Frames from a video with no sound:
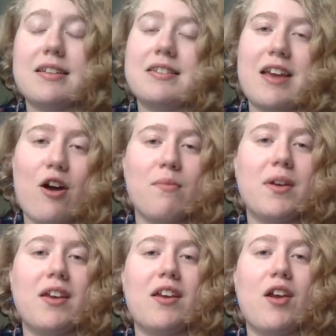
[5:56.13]
Tell
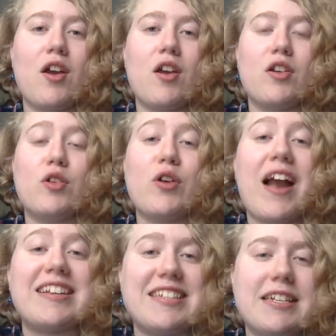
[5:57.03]
me your
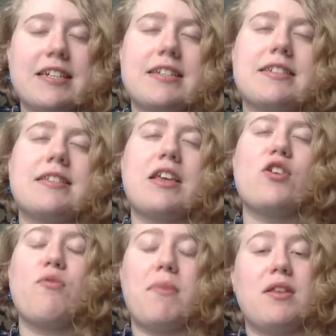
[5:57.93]
ideas that
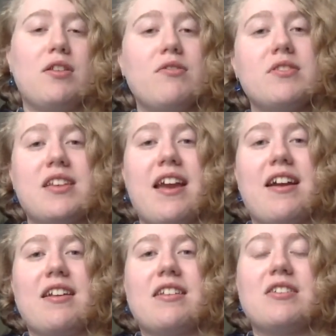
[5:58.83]
you've been too
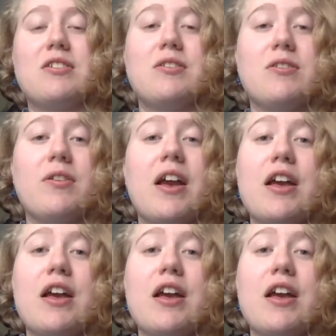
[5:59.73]
scared to